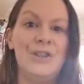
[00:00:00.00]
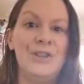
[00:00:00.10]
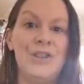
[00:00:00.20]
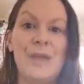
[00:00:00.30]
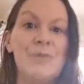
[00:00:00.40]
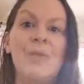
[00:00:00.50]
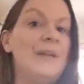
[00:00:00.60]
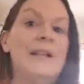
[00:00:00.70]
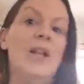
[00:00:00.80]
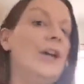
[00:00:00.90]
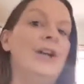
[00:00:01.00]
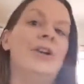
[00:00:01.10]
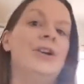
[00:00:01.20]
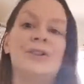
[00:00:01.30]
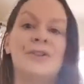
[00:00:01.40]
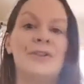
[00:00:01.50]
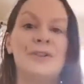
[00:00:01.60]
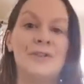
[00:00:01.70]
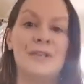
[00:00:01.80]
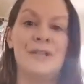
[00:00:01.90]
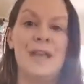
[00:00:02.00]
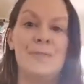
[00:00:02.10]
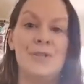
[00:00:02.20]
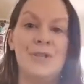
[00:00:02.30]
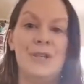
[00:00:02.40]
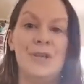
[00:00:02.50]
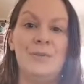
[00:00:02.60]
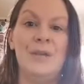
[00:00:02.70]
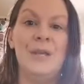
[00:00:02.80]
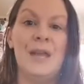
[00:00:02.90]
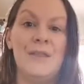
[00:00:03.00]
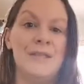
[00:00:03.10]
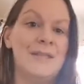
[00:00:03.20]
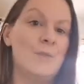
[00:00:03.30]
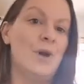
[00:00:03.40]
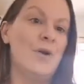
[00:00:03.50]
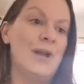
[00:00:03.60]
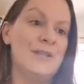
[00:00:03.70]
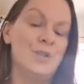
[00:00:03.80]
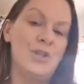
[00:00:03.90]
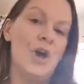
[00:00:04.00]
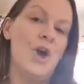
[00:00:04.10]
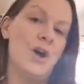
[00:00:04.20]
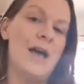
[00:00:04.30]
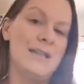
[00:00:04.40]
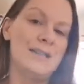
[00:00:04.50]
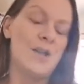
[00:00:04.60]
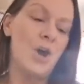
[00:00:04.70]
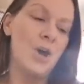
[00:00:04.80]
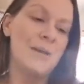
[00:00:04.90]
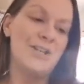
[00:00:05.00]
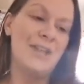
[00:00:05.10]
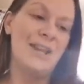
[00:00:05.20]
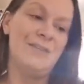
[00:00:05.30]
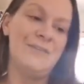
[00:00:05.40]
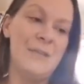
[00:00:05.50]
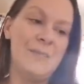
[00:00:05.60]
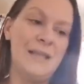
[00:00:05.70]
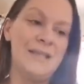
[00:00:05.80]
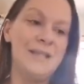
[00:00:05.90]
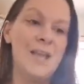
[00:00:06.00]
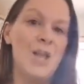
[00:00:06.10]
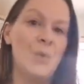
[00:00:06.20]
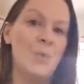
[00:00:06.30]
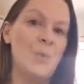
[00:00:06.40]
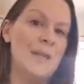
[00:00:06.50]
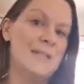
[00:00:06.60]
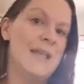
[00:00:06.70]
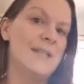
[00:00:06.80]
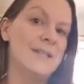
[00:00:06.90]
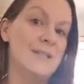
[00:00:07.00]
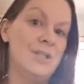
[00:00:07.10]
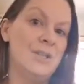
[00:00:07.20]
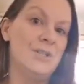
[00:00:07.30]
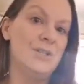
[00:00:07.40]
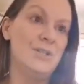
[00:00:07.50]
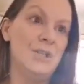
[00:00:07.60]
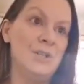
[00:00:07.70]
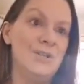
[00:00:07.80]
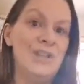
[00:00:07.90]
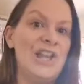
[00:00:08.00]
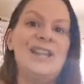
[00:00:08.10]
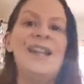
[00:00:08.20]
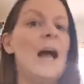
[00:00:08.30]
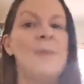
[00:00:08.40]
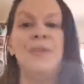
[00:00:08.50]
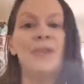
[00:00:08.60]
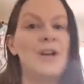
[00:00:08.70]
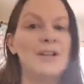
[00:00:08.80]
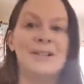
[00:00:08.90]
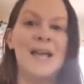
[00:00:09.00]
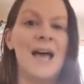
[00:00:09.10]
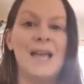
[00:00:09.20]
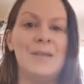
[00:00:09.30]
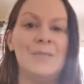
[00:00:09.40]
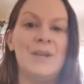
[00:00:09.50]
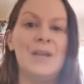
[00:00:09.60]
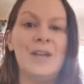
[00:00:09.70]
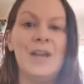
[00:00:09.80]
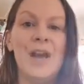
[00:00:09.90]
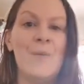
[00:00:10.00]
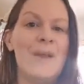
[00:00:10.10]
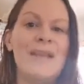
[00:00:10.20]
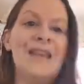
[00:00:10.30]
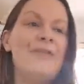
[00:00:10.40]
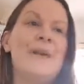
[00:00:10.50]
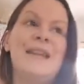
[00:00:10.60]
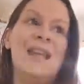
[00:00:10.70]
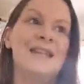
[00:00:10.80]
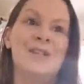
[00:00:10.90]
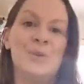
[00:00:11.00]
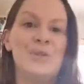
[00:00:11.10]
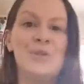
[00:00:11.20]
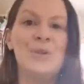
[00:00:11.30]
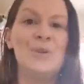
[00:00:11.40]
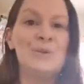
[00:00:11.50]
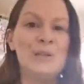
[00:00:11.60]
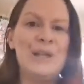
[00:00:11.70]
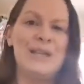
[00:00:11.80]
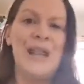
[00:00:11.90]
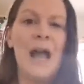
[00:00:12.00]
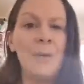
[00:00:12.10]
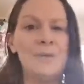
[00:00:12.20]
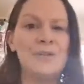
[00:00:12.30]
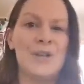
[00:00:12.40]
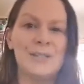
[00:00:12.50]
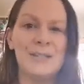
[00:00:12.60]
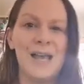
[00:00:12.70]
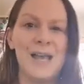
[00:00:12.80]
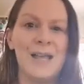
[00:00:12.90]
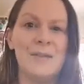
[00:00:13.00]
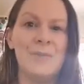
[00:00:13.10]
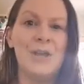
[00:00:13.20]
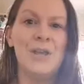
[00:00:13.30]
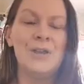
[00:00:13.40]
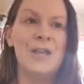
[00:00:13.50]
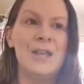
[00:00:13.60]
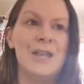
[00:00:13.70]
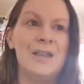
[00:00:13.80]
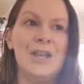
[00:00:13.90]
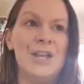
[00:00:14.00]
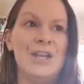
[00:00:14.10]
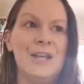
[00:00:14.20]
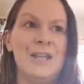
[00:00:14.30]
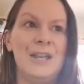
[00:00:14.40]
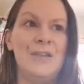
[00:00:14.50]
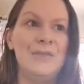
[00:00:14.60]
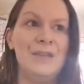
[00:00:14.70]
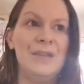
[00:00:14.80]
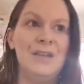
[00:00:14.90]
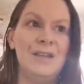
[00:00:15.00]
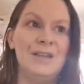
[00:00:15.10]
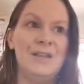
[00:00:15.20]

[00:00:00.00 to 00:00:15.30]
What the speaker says: they probably learn all sorts of other times too. And this is what, as home educating families, we tend to do. Learning happens all the time. And even when your kids go to school, learning happens all the time. They're learning if they're,